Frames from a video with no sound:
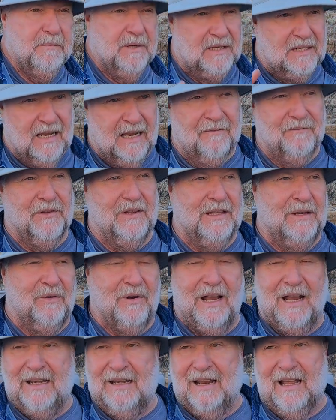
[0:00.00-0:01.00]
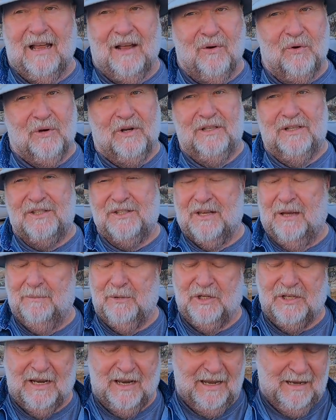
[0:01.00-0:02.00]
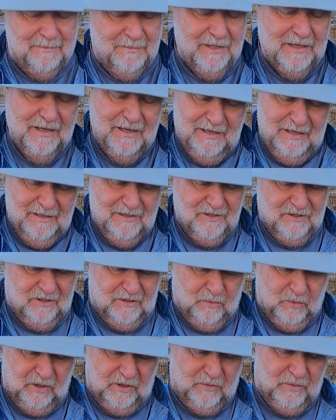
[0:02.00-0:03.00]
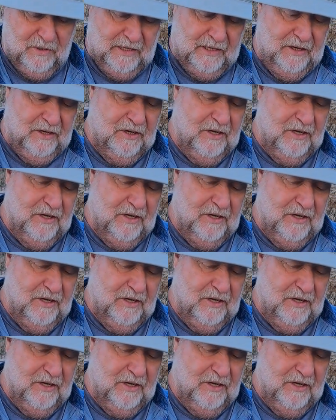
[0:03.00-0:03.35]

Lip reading: but definitely right now or in the summertime, it's going to work really